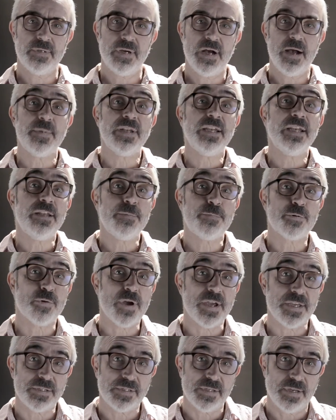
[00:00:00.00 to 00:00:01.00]
I'm a
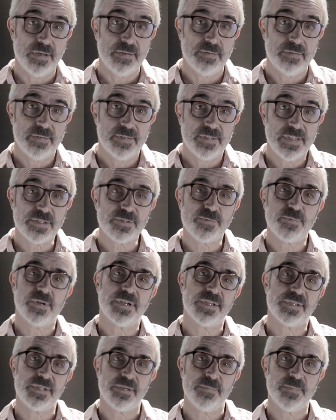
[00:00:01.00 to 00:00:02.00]
liberator. That's what I
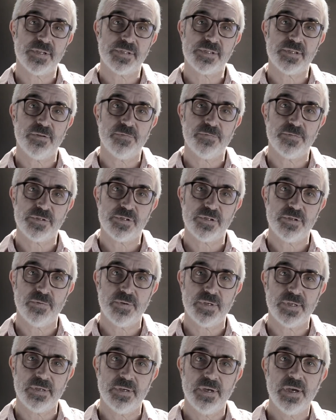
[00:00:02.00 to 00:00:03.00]
see myself as
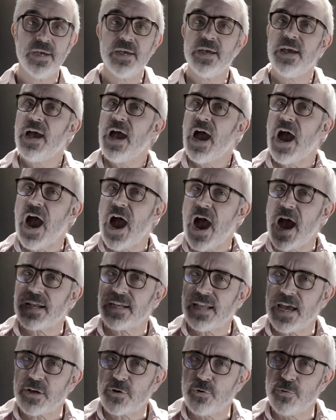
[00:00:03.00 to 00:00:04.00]
doing. And
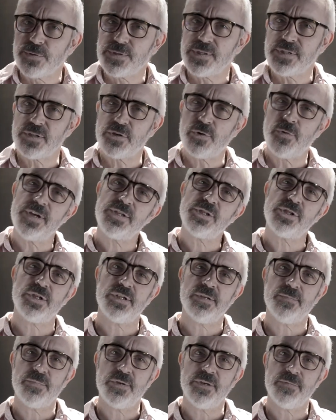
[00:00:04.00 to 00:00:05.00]
that causes a question
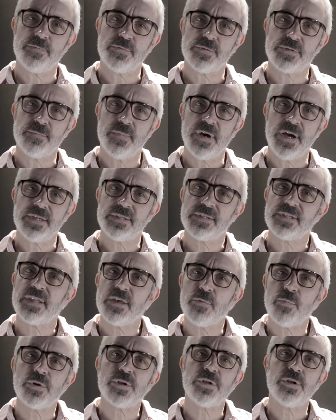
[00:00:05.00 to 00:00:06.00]
in people's minds and
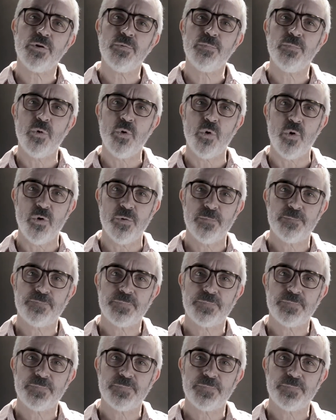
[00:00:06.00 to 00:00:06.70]
they want to know more.